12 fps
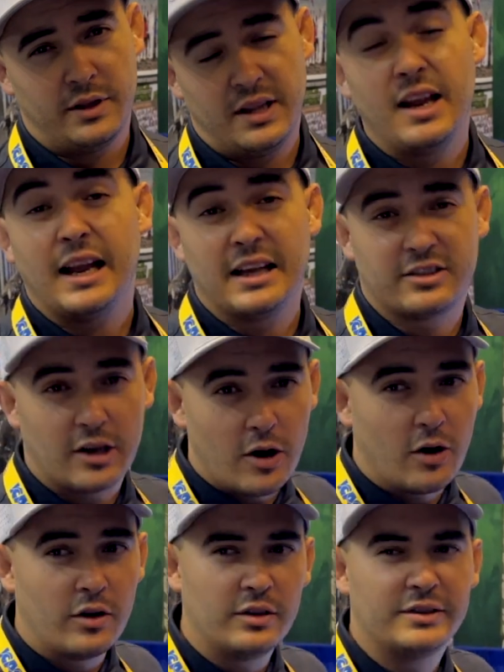They last
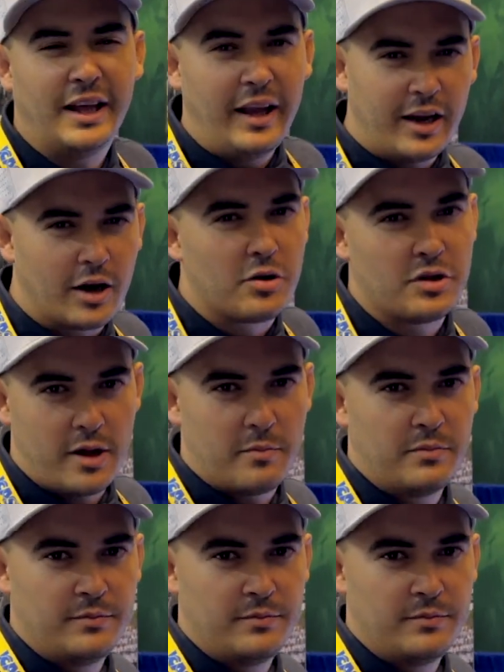long. Take care of them.